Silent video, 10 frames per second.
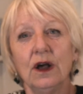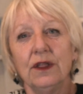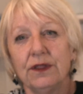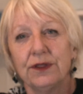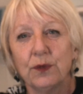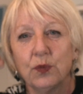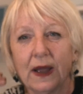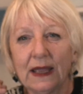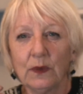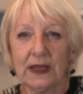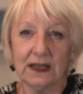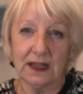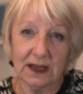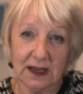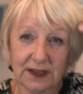The way we
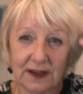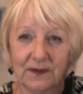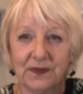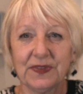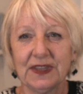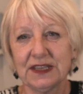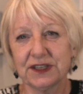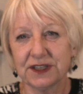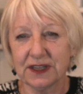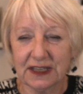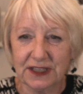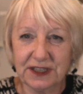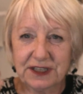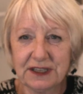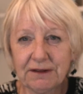learn is
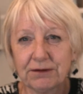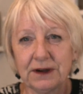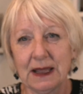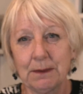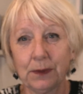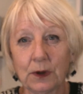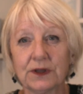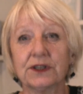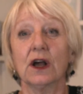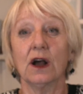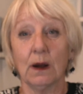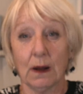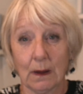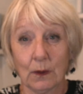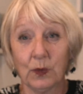different inputs.
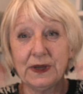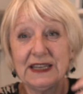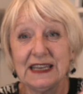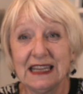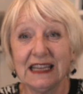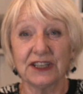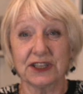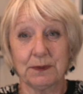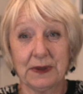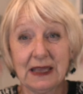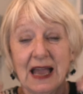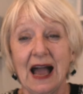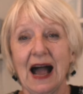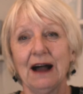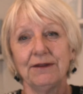We need to be
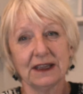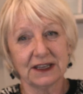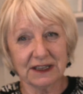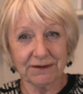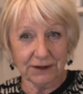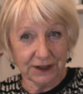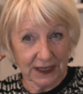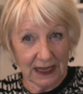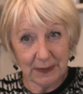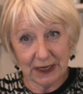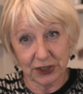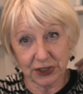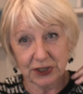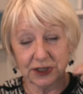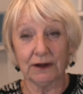having different
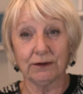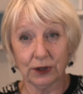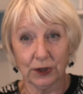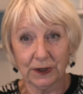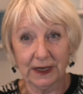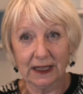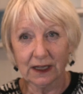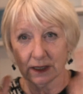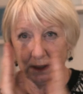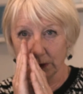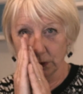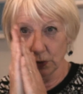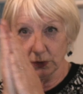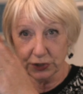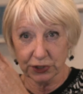dimensions of learning,
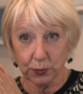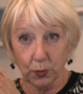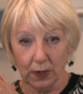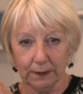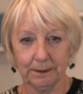not just one.